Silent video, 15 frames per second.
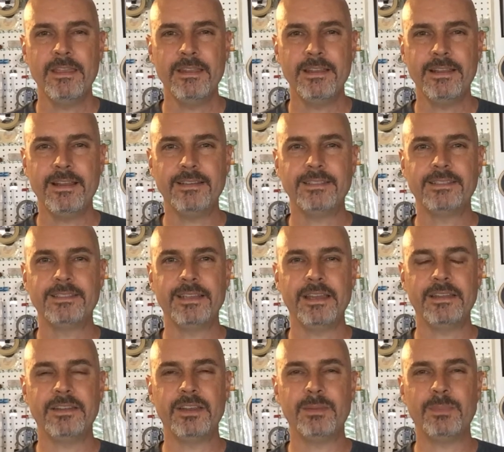And I got to
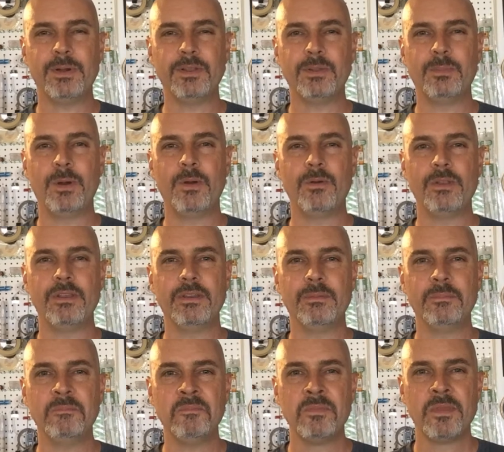stand up on the
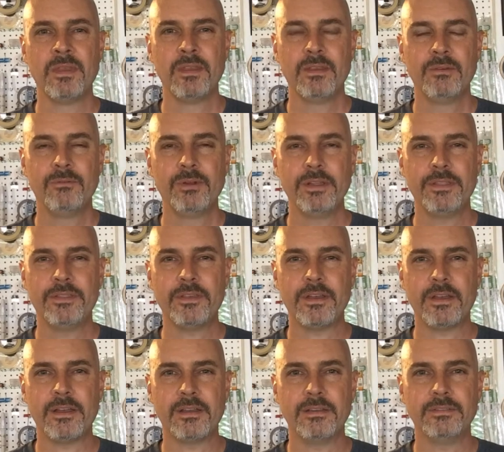podium with
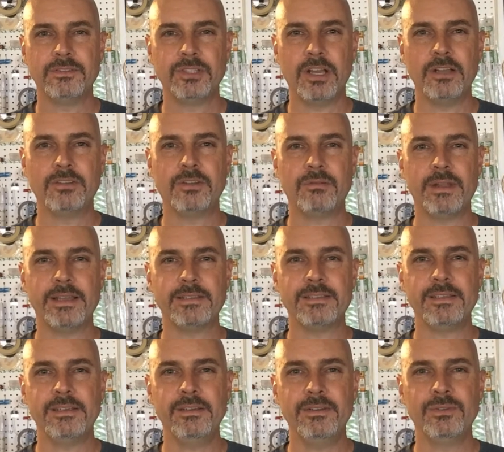John
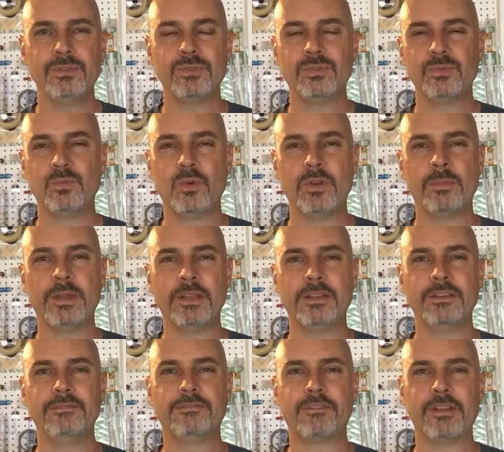Teresi, who's one of my
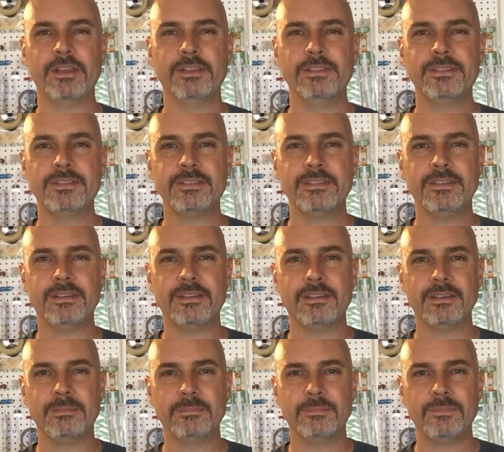good friends.
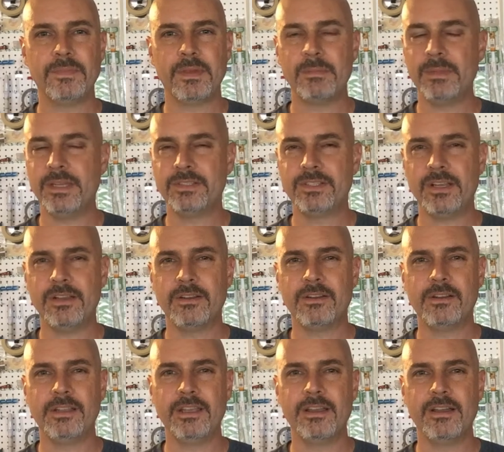I met John
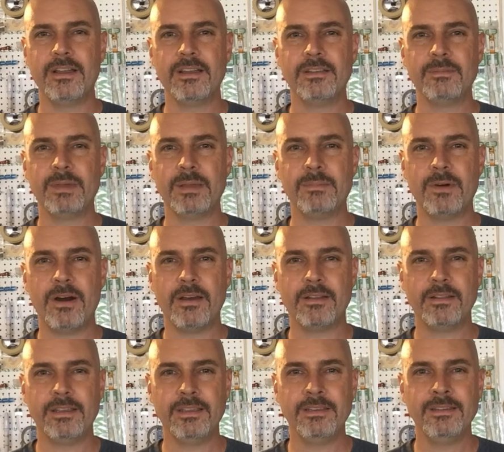early on in my
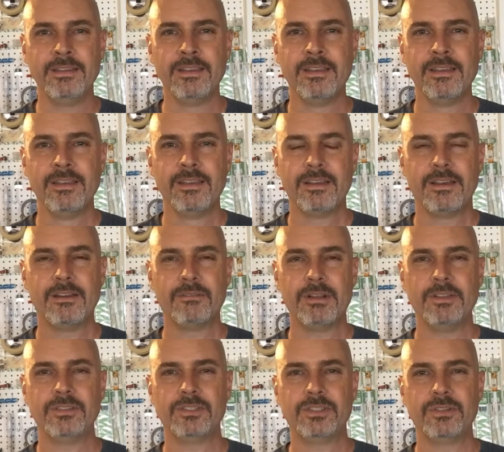modeling
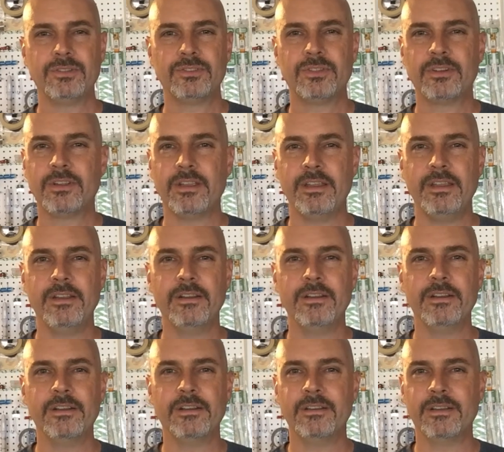around the show circuit
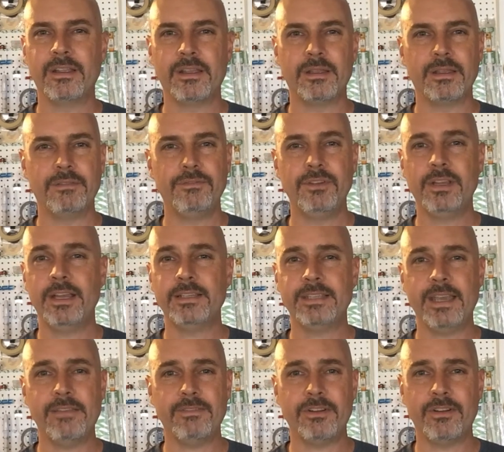here, and if you guys
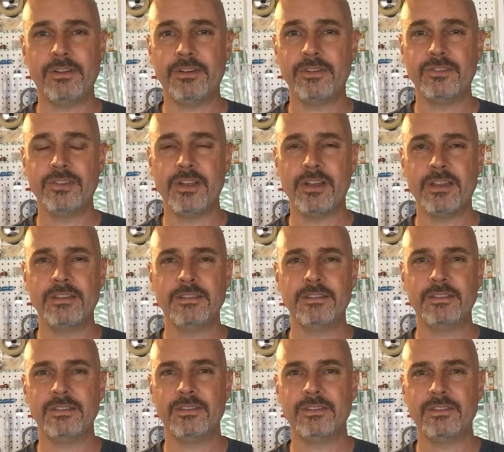haven't heard of John,